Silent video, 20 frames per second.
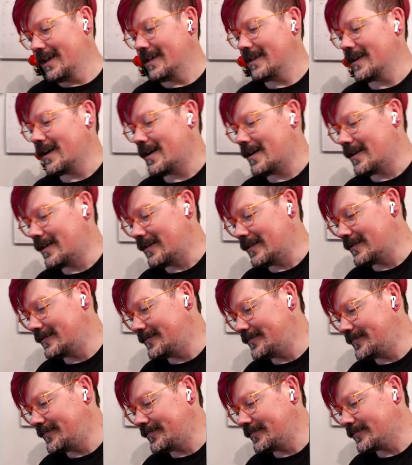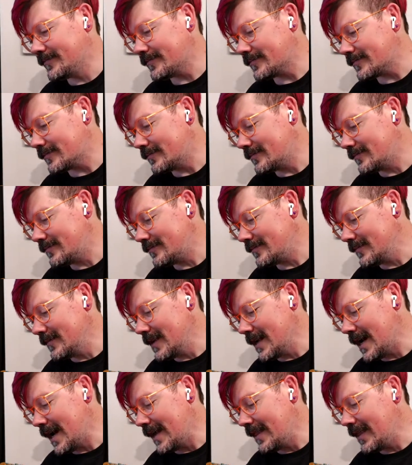Y'all,
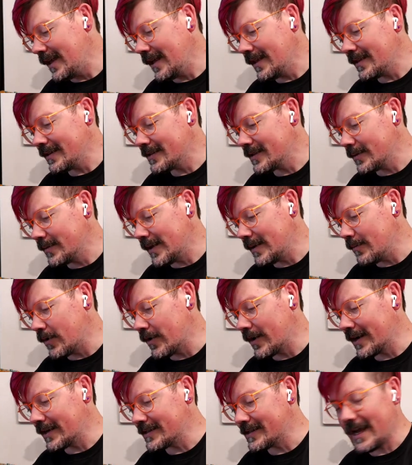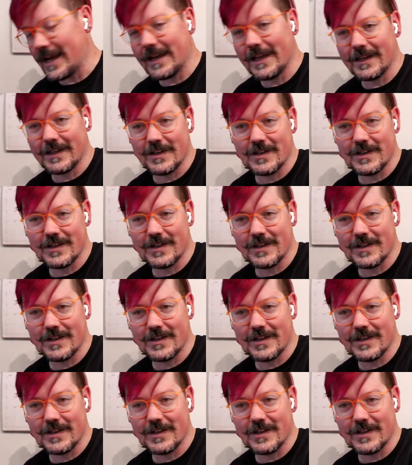I think this will be more exciting